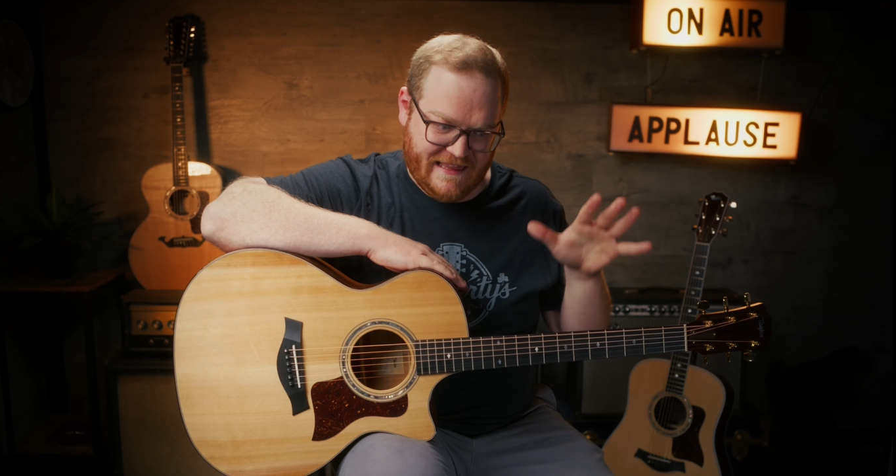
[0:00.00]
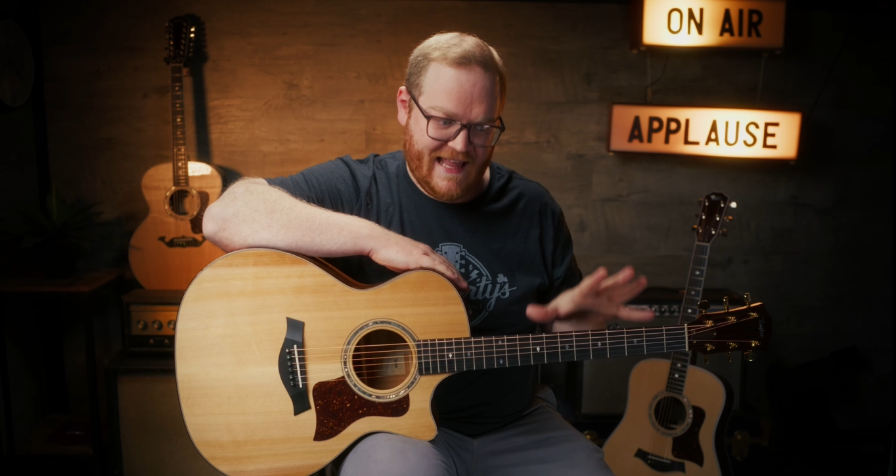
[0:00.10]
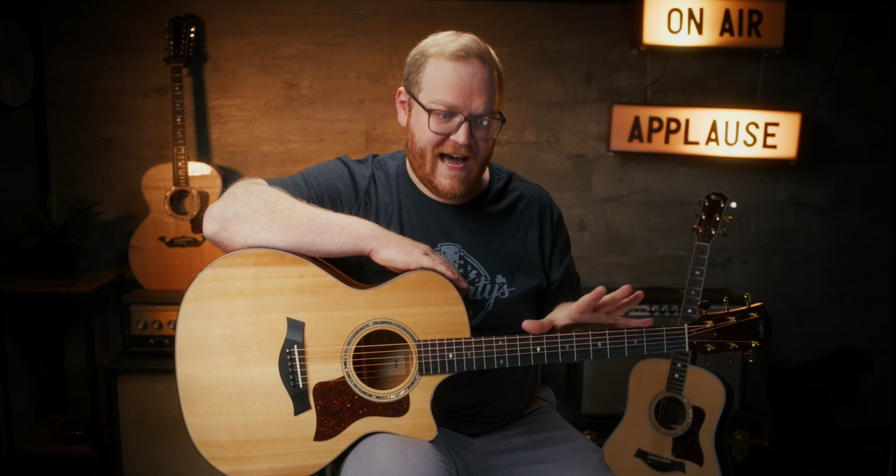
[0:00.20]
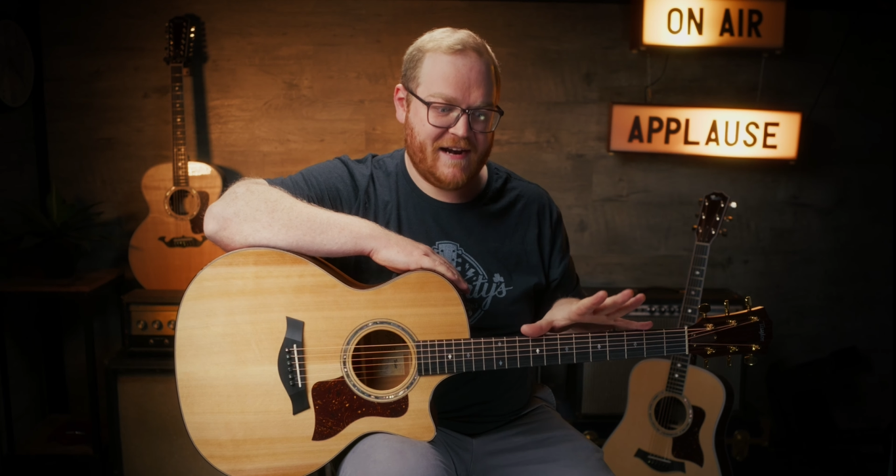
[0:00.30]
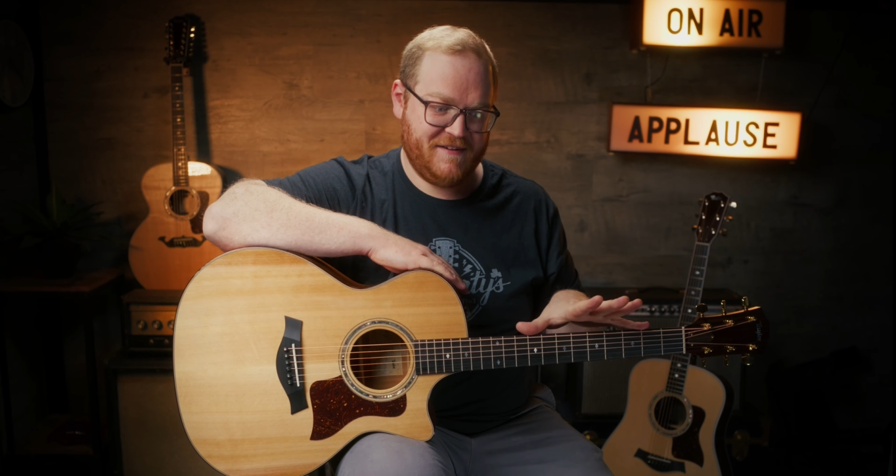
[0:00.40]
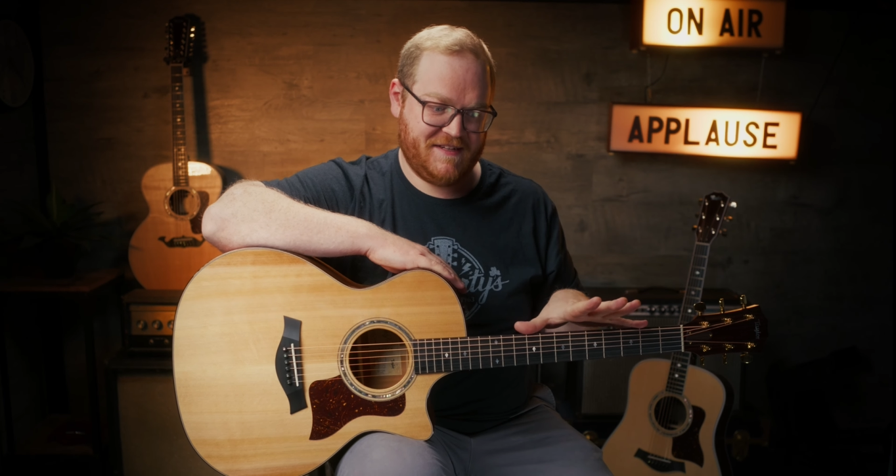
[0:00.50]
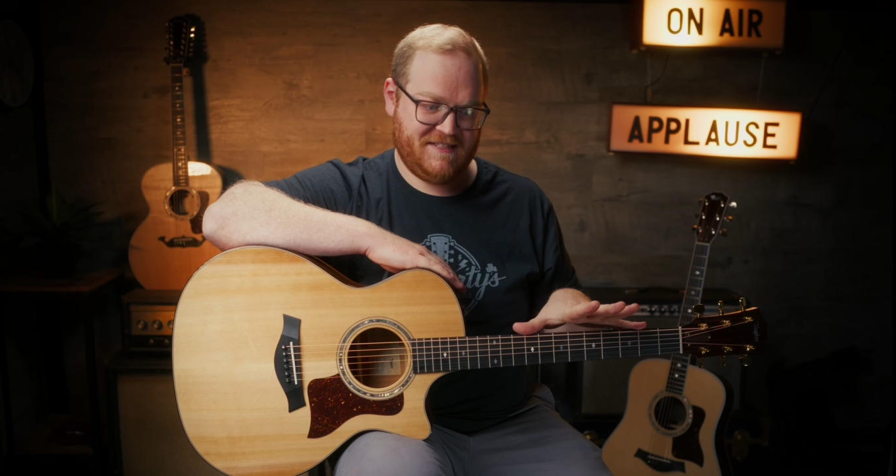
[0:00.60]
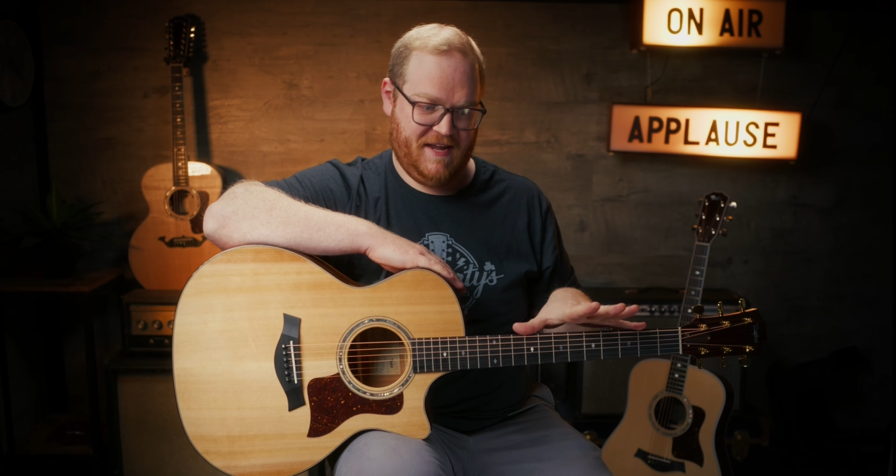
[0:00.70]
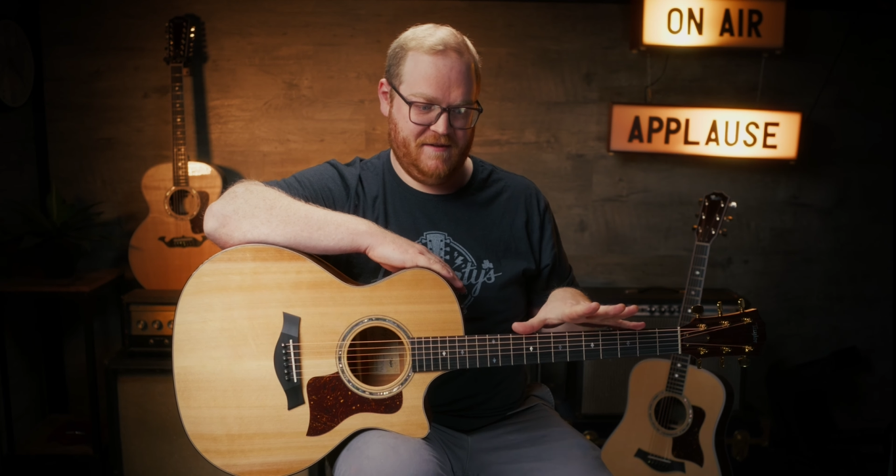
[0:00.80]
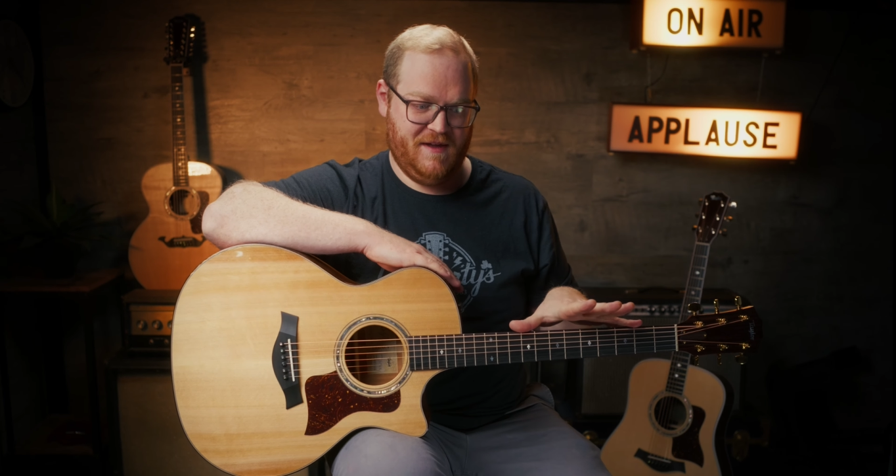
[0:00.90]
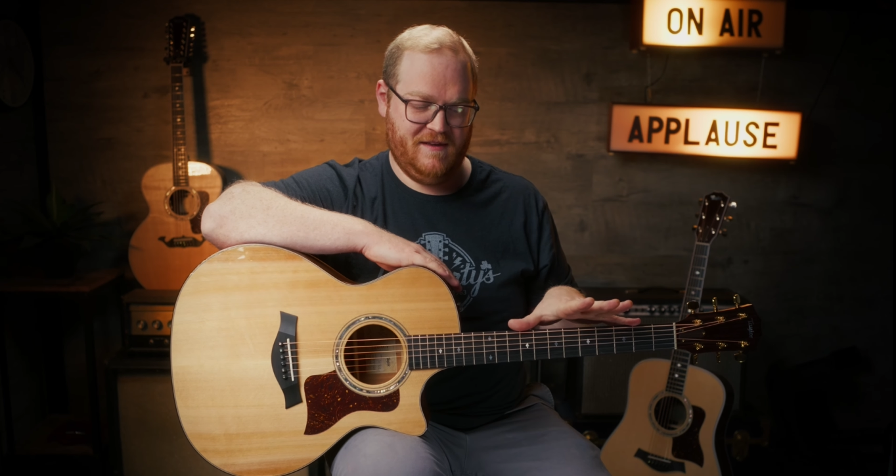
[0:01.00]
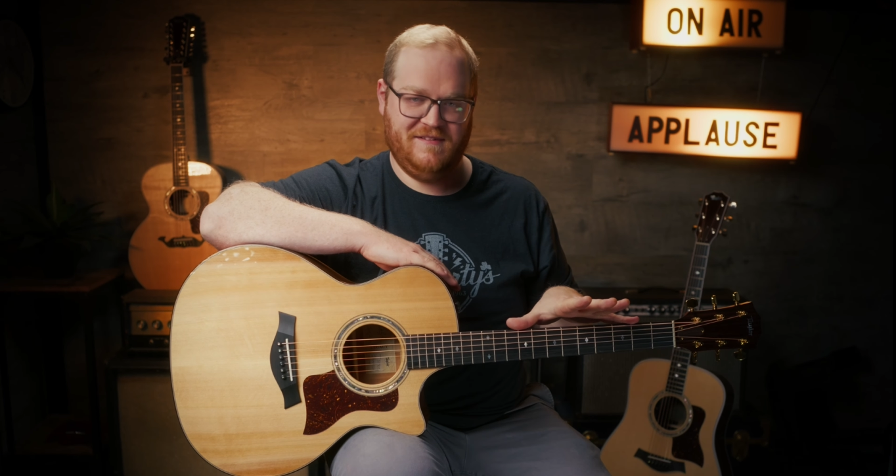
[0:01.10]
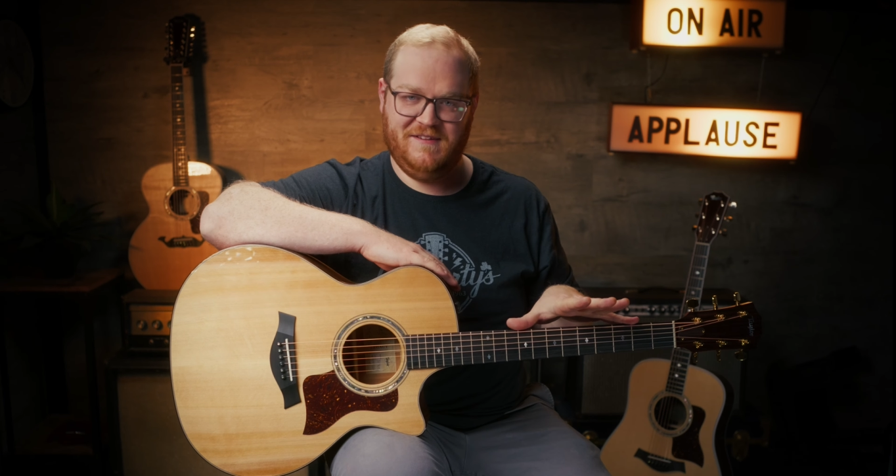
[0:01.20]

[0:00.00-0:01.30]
lot of excitement,